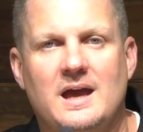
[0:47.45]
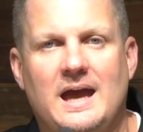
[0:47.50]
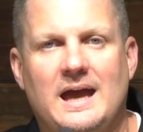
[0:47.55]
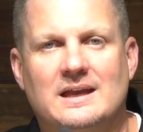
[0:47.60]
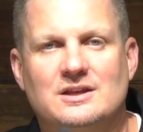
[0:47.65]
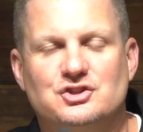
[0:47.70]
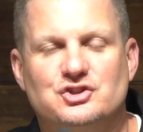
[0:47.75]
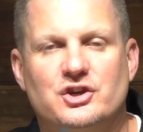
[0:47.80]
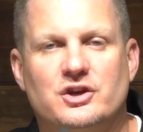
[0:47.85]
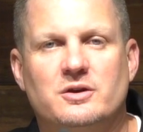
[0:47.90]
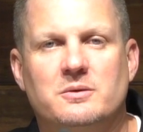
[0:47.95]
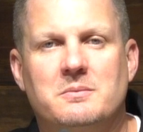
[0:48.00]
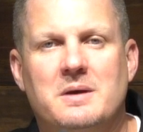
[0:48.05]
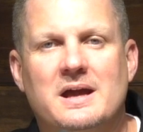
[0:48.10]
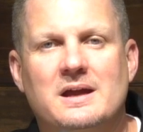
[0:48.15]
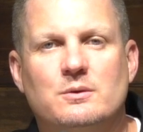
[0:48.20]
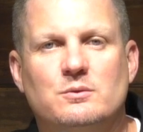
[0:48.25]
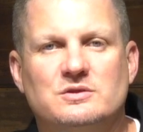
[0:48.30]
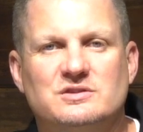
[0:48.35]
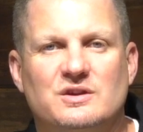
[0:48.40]
And
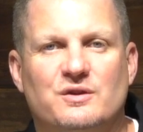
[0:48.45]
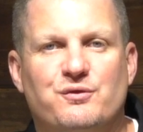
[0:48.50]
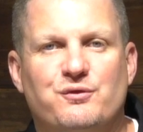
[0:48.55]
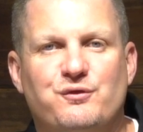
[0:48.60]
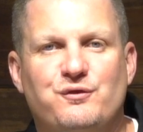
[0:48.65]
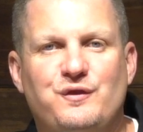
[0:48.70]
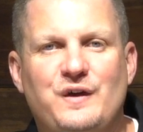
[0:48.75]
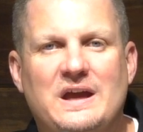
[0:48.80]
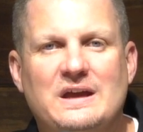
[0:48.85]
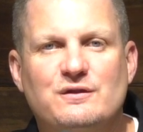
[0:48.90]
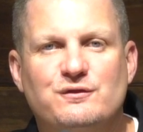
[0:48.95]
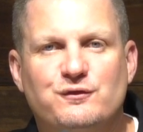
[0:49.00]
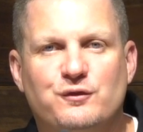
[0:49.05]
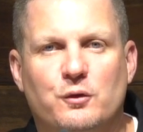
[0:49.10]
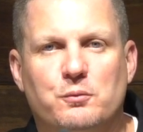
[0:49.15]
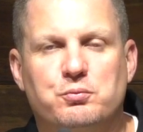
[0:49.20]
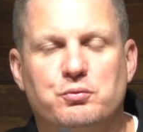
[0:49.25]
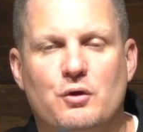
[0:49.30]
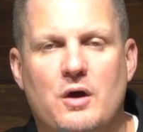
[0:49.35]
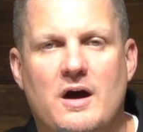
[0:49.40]
Jeremiah was a
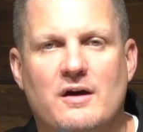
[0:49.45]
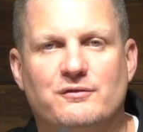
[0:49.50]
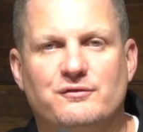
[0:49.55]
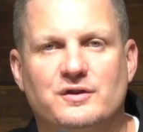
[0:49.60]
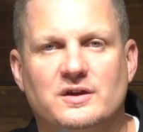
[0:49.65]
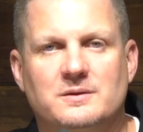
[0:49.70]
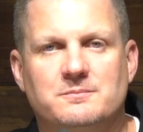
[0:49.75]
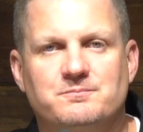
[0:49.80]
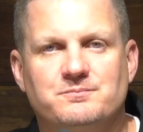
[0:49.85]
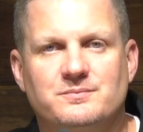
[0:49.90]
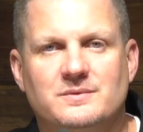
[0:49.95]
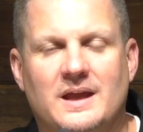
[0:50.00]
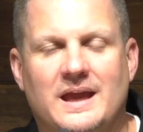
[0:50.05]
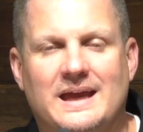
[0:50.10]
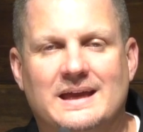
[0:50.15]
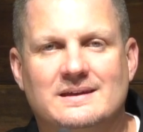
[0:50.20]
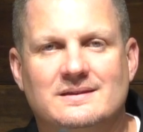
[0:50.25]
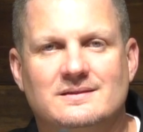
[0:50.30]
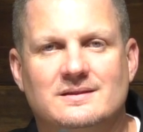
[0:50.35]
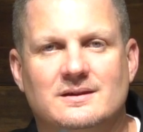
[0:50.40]
faithful prophet.
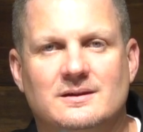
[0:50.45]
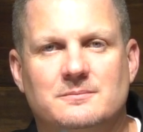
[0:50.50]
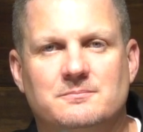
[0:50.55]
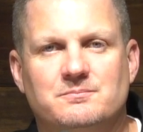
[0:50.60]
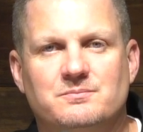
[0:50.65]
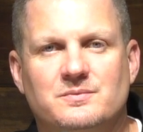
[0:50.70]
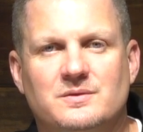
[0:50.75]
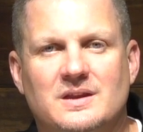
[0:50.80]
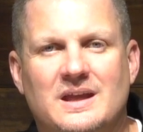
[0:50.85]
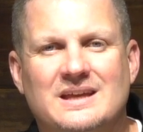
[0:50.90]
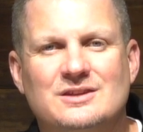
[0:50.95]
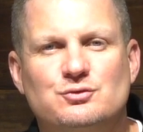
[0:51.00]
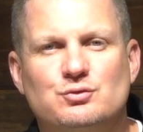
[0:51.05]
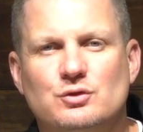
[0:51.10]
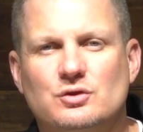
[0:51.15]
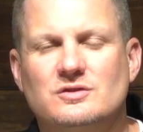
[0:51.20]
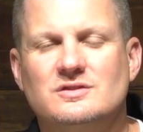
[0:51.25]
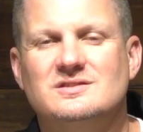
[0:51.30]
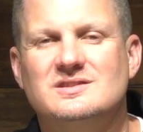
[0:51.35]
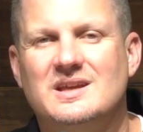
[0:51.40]
And
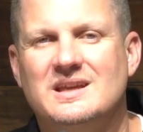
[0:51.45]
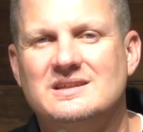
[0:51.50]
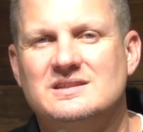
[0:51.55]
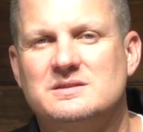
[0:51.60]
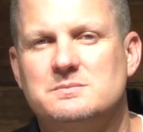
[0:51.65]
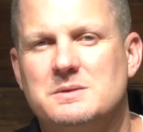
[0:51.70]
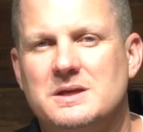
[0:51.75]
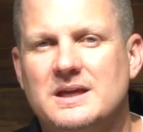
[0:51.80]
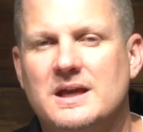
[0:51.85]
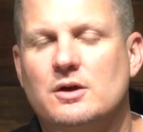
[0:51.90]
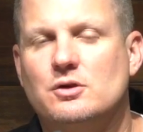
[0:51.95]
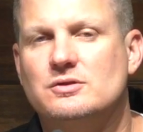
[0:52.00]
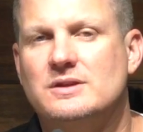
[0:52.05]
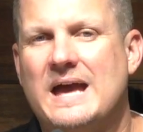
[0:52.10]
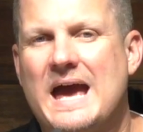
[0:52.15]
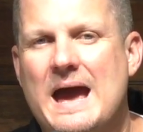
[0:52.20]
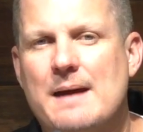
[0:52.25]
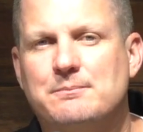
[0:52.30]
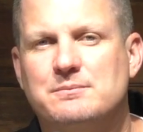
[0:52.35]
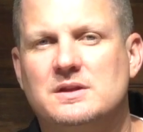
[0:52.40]
Israel is being held
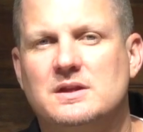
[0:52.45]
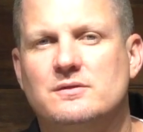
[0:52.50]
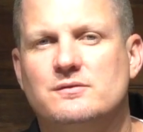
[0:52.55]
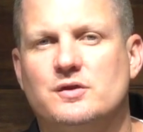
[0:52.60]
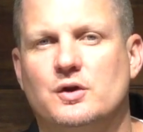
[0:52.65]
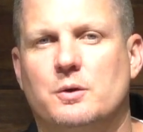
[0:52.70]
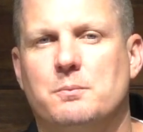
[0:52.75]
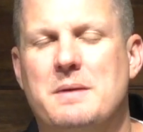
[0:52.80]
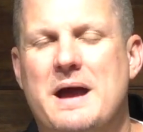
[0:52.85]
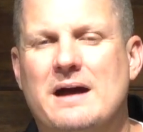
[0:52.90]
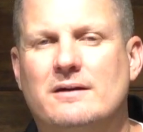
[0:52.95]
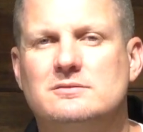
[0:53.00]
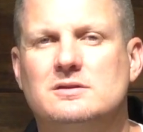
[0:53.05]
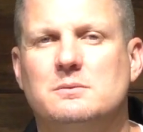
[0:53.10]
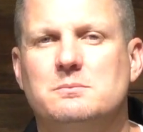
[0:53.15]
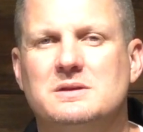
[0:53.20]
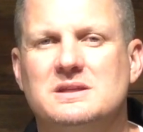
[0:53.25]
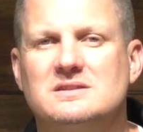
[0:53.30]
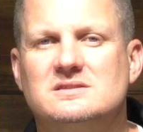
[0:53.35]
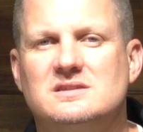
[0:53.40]
captive. They're about
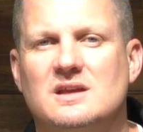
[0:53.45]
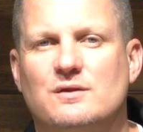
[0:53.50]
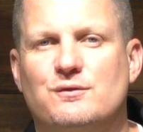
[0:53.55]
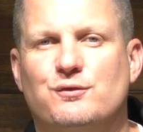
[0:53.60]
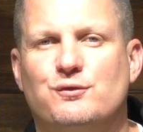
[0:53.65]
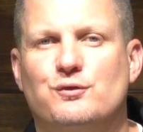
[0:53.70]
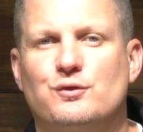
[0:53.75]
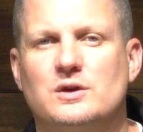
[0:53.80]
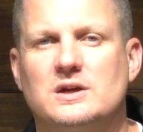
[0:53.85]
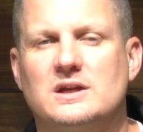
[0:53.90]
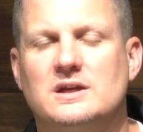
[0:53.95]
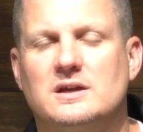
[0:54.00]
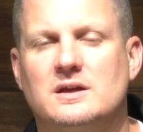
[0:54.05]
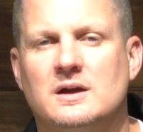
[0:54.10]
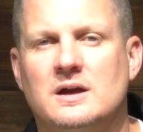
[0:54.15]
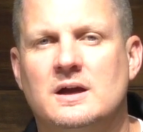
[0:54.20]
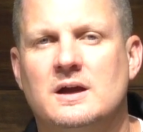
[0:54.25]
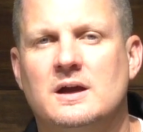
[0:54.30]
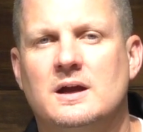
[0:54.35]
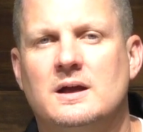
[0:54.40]
to be set free.
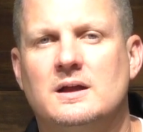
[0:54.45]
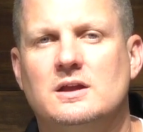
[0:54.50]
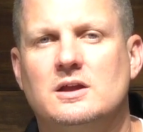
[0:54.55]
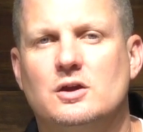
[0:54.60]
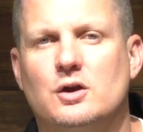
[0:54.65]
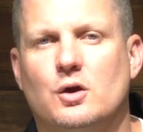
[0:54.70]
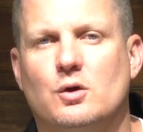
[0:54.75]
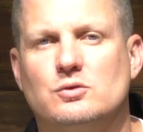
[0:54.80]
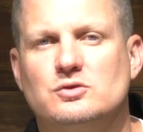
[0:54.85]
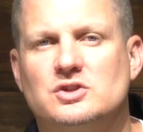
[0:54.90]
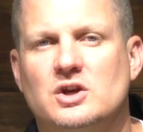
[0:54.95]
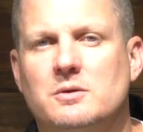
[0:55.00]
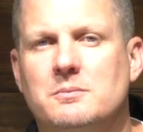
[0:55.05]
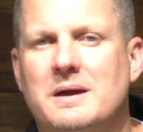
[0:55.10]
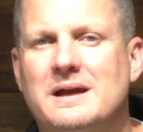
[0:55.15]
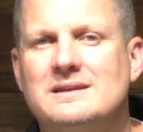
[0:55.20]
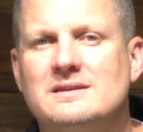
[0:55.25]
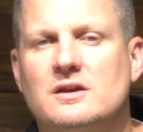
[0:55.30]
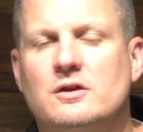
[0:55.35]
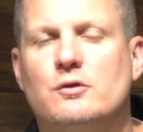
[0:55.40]
You know,
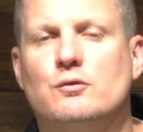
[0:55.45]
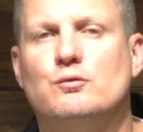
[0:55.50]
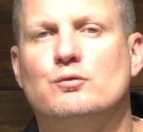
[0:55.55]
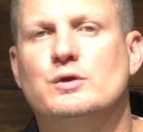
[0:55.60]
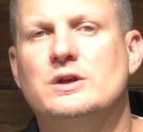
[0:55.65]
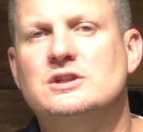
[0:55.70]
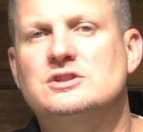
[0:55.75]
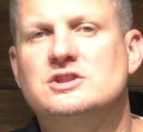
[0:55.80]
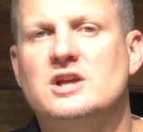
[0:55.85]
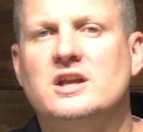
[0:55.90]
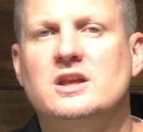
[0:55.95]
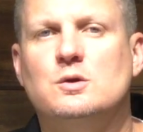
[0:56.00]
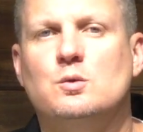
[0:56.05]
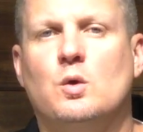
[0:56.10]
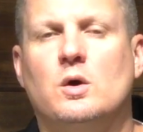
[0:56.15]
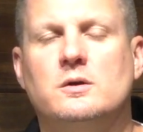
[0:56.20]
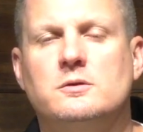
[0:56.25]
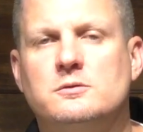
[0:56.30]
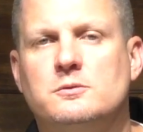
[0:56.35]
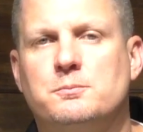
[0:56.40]
Jeremiah didn't reach
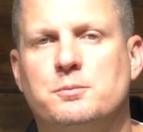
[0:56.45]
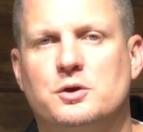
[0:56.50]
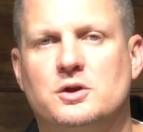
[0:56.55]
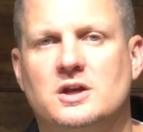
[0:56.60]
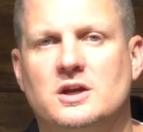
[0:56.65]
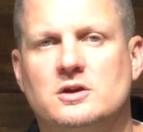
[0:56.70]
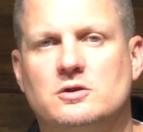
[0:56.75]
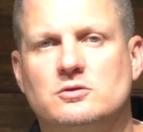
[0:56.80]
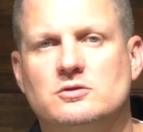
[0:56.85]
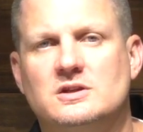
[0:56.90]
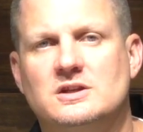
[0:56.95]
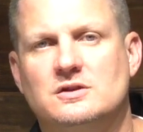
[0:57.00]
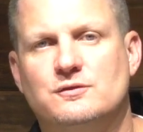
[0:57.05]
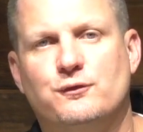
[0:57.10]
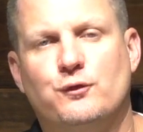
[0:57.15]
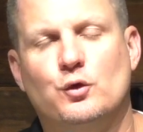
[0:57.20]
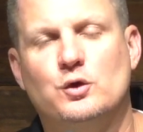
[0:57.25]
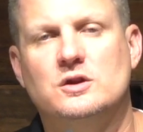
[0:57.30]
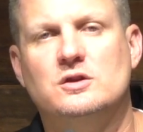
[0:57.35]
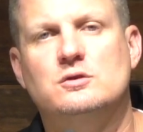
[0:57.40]
anyone particularly,
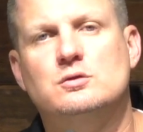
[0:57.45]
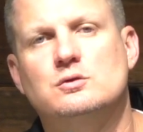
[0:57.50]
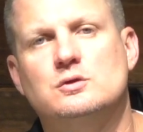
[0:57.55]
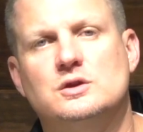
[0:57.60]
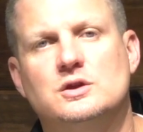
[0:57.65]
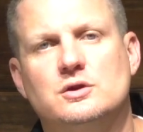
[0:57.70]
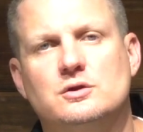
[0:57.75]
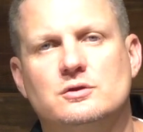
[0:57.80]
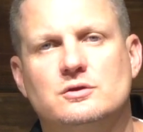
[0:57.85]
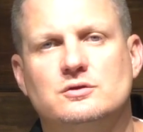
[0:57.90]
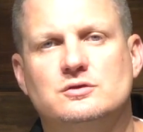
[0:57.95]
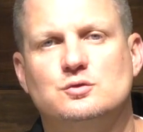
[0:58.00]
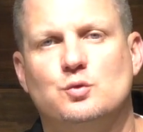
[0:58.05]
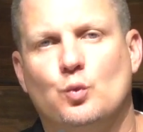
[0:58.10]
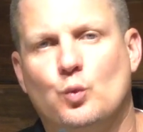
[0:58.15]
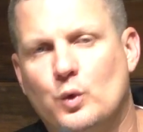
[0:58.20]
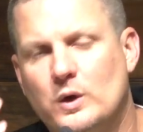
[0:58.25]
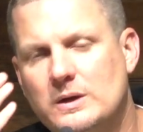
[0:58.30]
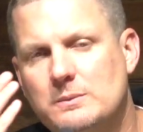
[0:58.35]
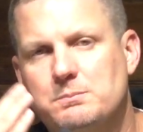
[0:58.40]
42 years
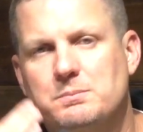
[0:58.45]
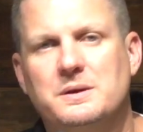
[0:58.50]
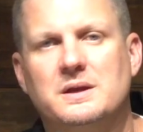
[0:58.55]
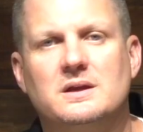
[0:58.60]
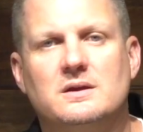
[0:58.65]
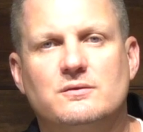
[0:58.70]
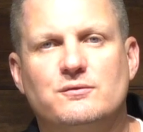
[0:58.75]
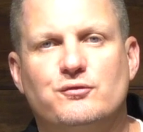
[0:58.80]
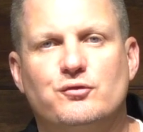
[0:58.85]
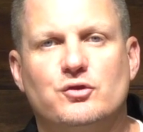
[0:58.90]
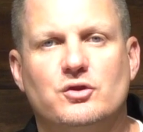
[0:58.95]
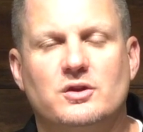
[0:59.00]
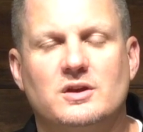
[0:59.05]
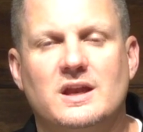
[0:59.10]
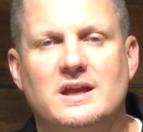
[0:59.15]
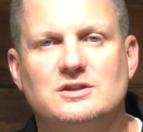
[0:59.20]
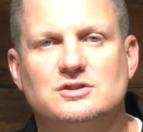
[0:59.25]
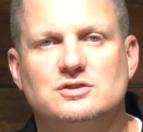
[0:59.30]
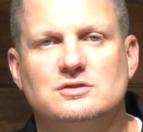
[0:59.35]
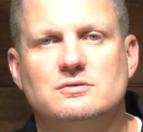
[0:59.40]
weeping for the
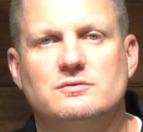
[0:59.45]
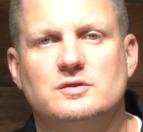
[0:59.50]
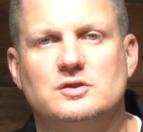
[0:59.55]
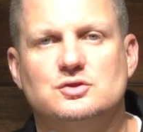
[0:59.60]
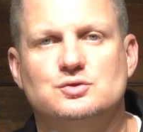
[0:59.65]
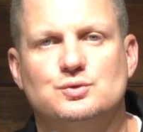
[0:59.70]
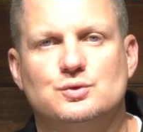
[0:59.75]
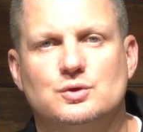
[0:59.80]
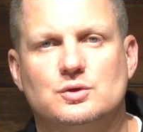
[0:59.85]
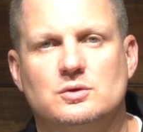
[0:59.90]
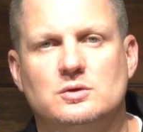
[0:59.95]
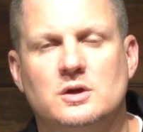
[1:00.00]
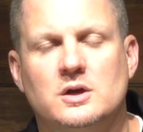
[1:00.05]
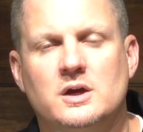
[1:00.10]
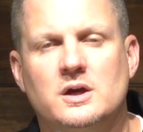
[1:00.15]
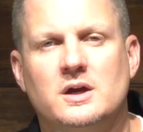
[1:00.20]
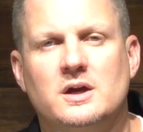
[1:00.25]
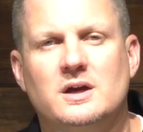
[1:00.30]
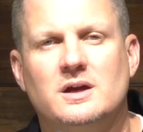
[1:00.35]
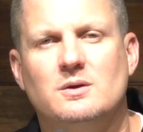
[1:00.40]
nation of Israel.
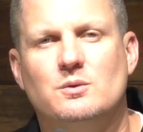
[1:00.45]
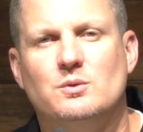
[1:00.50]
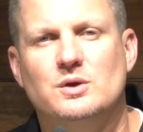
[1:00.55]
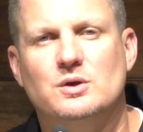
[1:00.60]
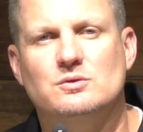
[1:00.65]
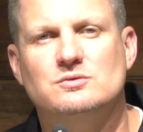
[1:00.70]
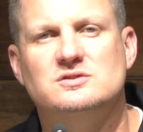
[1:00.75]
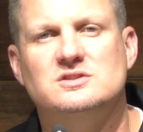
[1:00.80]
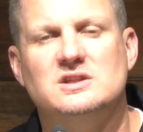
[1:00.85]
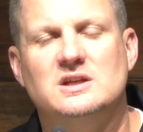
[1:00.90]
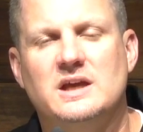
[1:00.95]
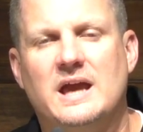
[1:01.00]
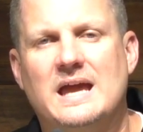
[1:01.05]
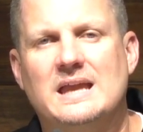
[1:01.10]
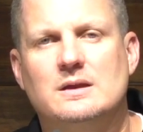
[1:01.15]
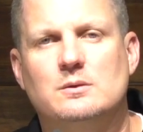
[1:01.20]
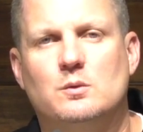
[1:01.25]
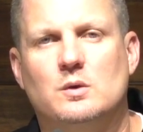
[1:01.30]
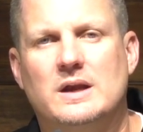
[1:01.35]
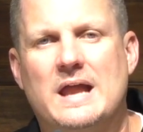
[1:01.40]
We don't see
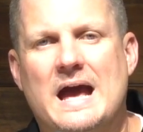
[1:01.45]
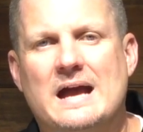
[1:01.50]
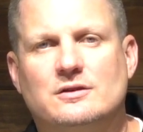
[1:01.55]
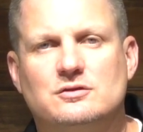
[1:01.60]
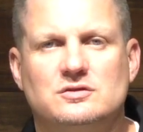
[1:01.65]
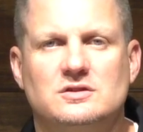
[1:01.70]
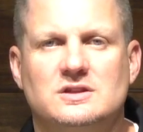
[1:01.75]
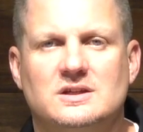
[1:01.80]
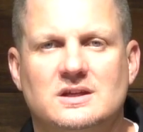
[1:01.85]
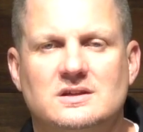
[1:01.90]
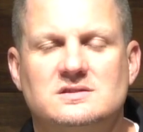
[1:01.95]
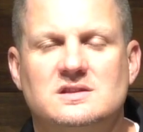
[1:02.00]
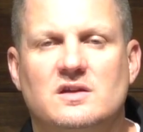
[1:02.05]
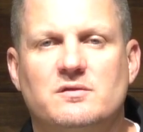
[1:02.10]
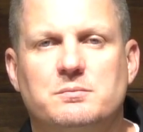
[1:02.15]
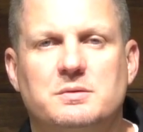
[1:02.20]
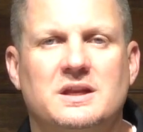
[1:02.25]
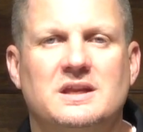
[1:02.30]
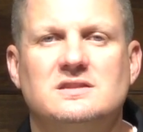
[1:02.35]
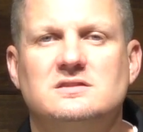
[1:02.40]
anyone actually get
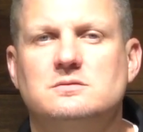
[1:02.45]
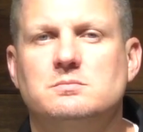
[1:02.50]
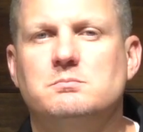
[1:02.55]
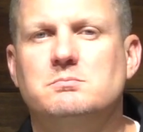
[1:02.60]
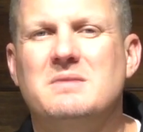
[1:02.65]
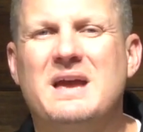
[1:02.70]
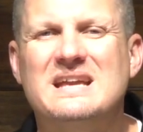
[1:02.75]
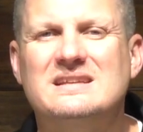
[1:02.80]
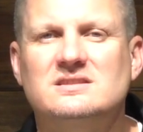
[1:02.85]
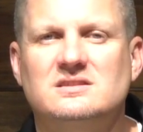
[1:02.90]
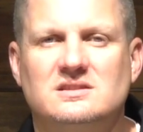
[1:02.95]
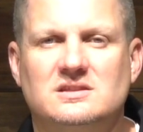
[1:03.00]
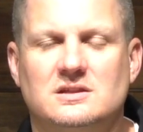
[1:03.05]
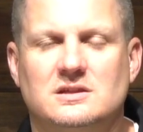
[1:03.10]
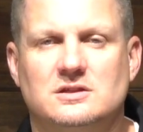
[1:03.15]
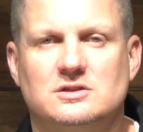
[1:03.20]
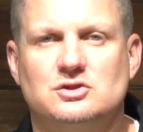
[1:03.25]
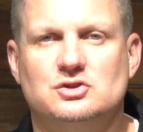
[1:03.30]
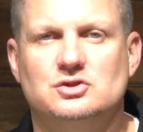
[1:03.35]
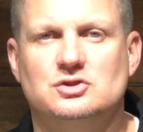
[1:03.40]
saved. But his
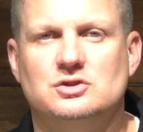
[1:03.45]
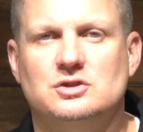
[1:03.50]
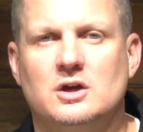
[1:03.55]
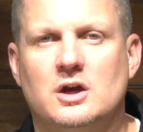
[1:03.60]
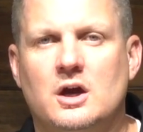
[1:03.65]
message